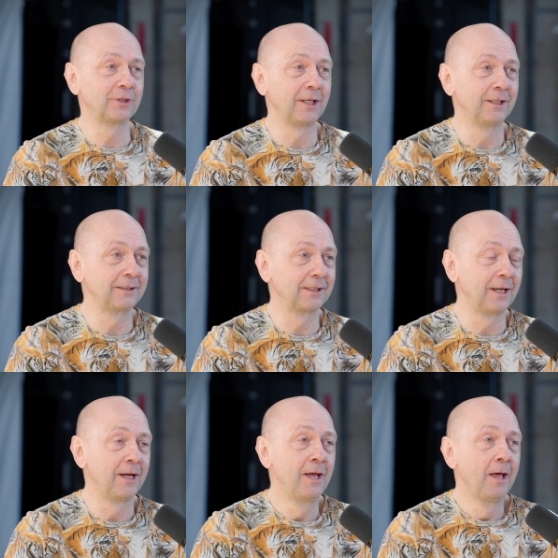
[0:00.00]
And
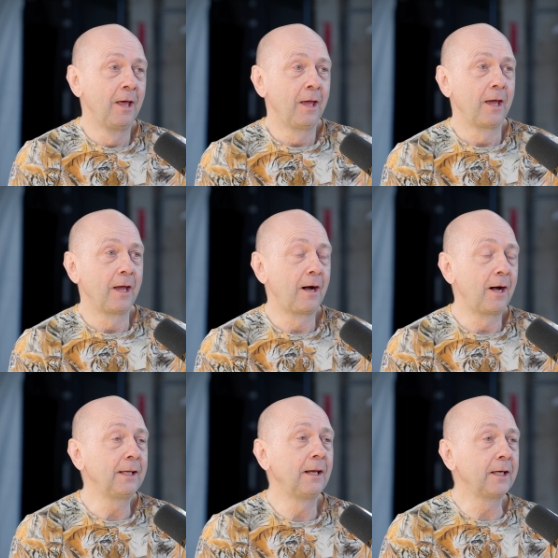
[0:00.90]
uh, uh,
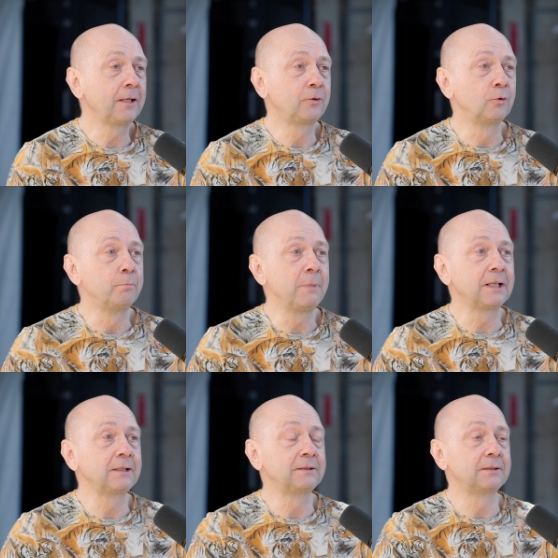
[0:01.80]
I like to
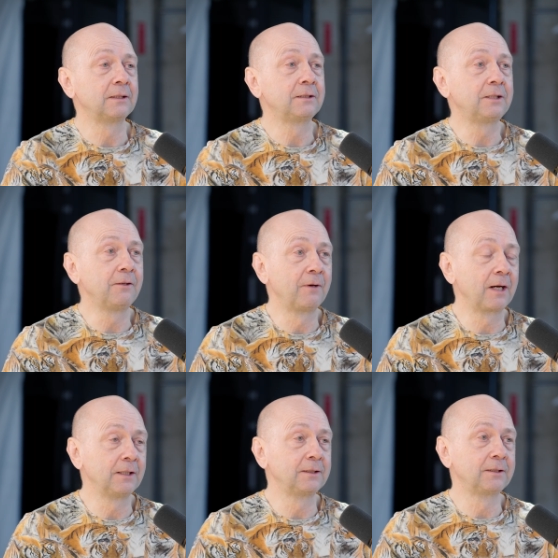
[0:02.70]
mix
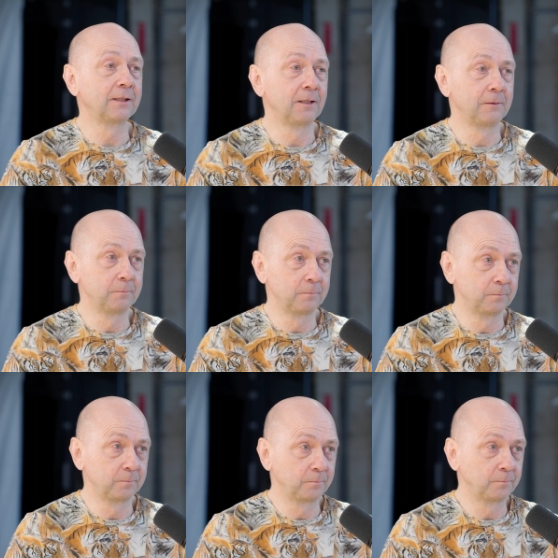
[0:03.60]
different
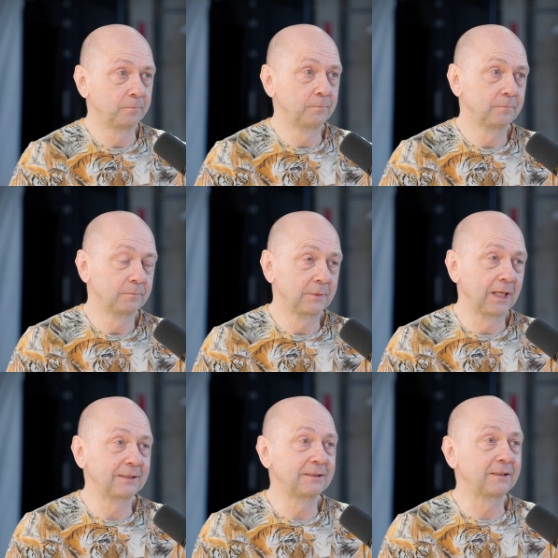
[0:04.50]
um,
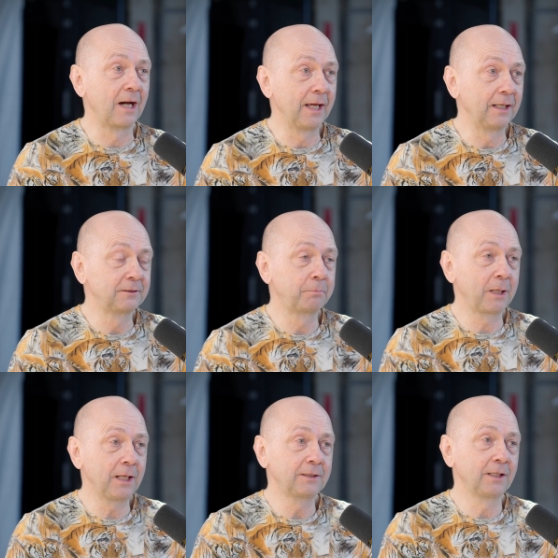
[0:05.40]
like styles,
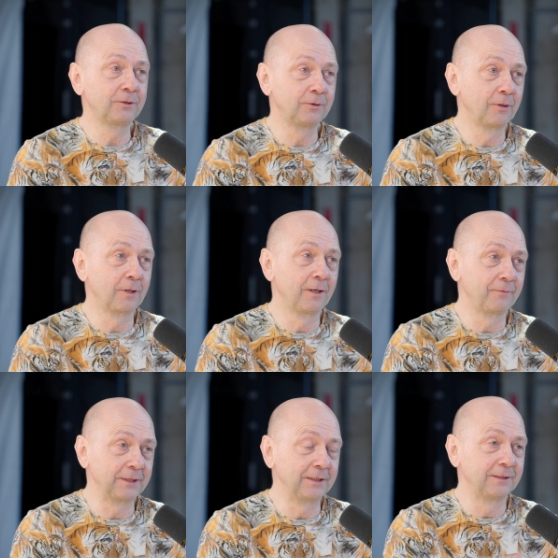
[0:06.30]
breakdance, yoga,
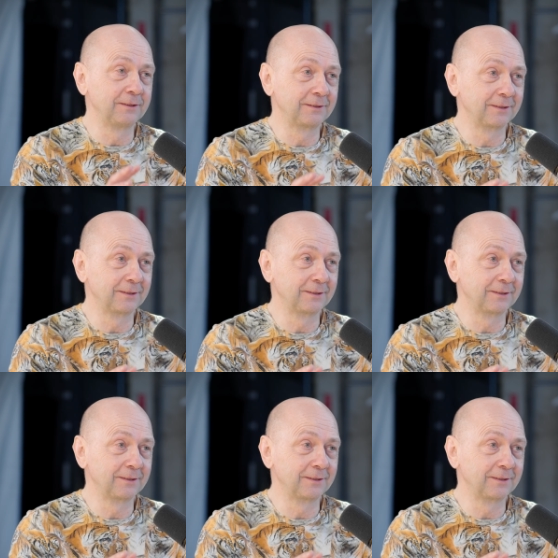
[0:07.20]
fitness,